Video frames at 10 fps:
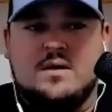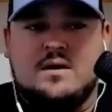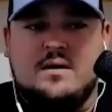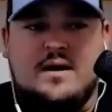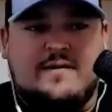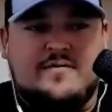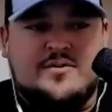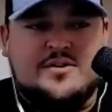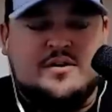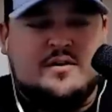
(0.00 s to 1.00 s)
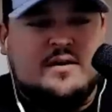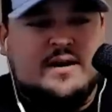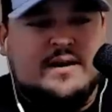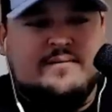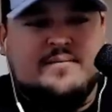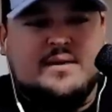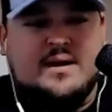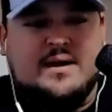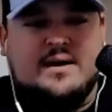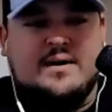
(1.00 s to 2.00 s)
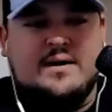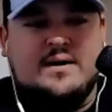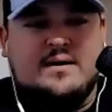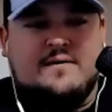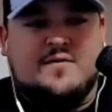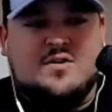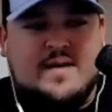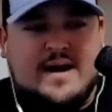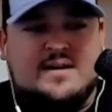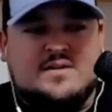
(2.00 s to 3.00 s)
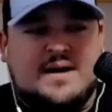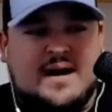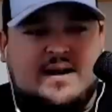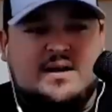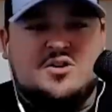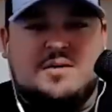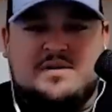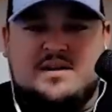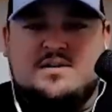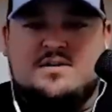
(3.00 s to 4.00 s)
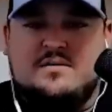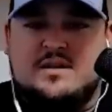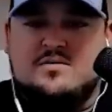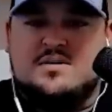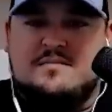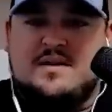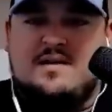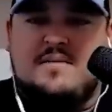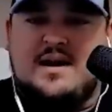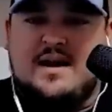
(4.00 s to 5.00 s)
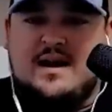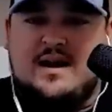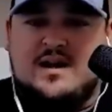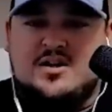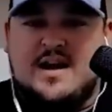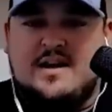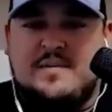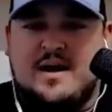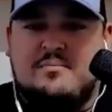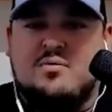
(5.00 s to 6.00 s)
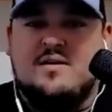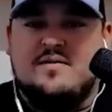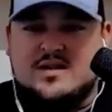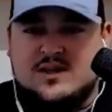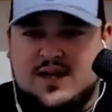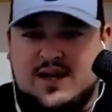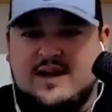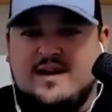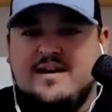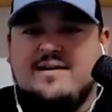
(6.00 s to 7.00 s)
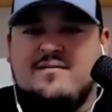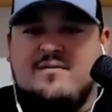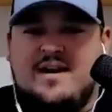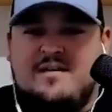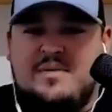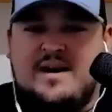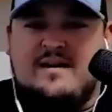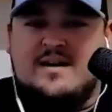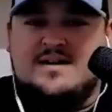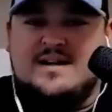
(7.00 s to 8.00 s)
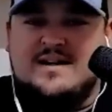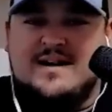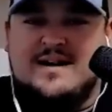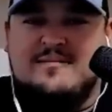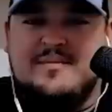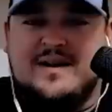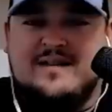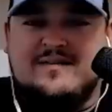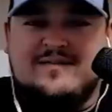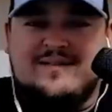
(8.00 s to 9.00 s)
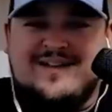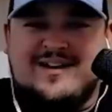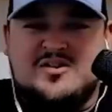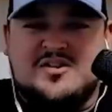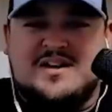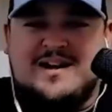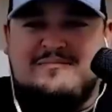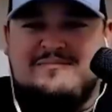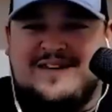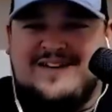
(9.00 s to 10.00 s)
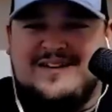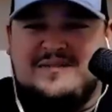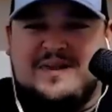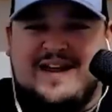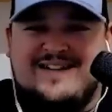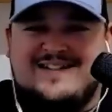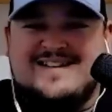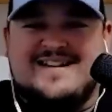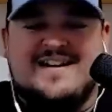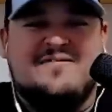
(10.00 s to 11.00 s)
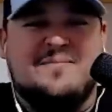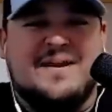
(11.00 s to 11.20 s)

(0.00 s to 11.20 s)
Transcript: Yeah, for sure. The first rackets we kind of jumped into, and this was something that me and Andy had chatted about previously when he had been here at T-Dub, you know, coaching up, you know, his players and stuff.